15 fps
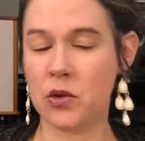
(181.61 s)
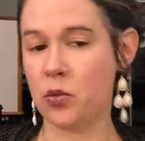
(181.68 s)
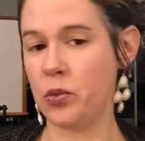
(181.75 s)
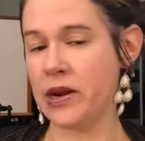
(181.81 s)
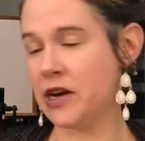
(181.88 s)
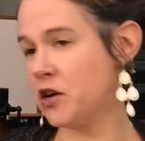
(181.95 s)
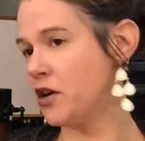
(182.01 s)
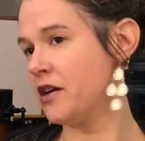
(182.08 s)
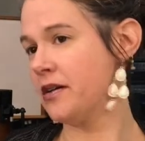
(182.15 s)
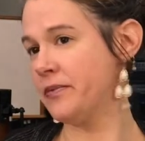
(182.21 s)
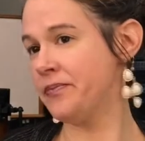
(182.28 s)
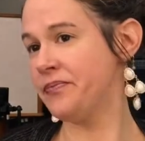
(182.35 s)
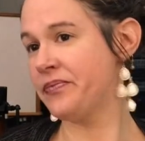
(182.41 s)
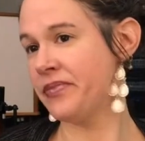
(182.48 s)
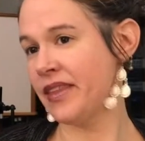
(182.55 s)
weird.
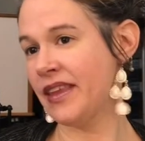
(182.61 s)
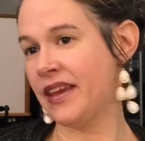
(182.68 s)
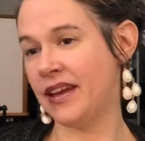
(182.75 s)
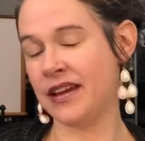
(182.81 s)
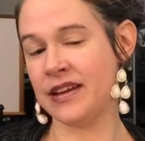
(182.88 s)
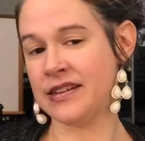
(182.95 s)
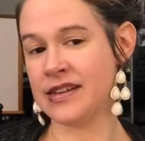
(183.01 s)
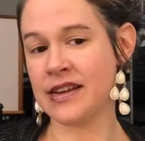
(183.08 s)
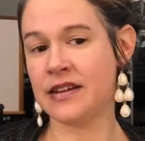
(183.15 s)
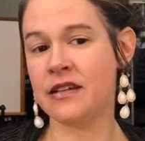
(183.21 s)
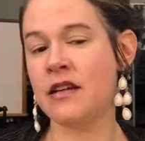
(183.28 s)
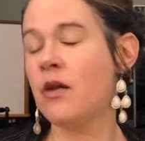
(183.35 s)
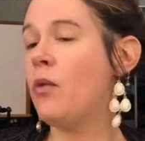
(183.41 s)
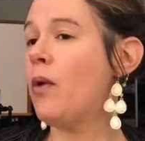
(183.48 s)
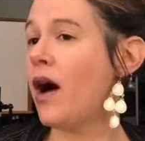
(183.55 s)
And I didn't
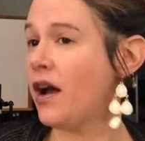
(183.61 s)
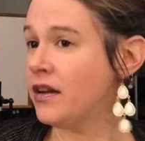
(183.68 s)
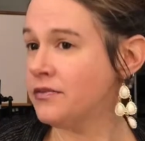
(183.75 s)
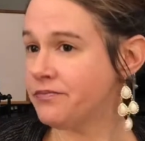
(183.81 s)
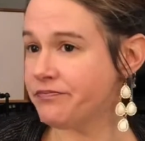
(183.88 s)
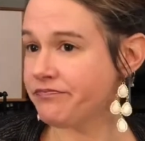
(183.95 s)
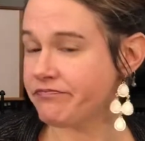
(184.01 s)
know why.